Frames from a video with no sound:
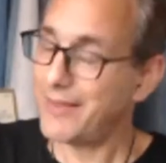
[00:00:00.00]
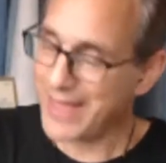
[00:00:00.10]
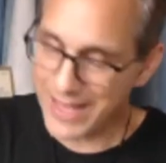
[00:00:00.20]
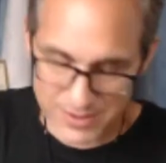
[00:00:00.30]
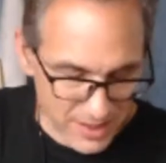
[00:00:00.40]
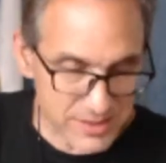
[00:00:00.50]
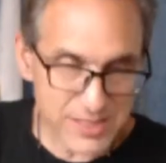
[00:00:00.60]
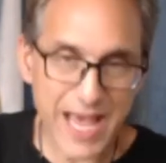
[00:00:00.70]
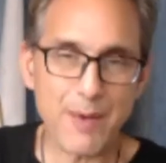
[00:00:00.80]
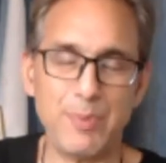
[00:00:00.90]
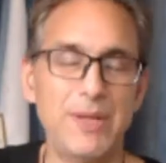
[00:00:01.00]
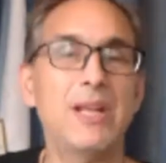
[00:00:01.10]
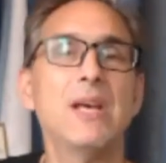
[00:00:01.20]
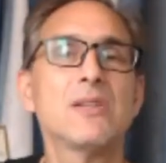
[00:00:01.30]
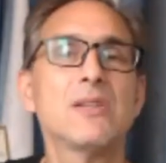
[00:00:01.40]
and that does
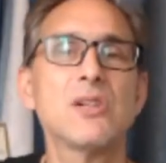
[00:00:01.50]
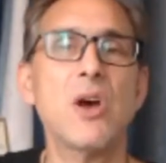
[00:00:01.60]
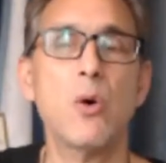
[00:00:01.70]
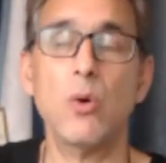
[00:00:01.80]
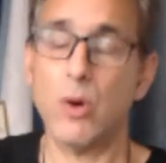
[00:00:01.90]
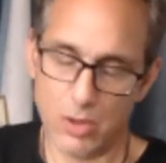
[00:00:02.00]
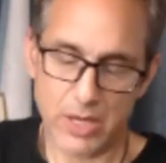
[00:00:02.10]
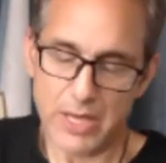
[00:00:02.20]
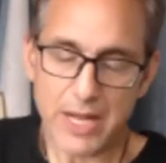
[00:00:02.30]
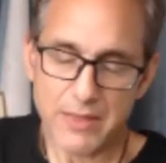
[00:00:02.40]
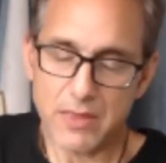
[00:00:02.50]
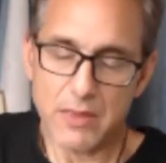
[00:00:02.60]
happen. So it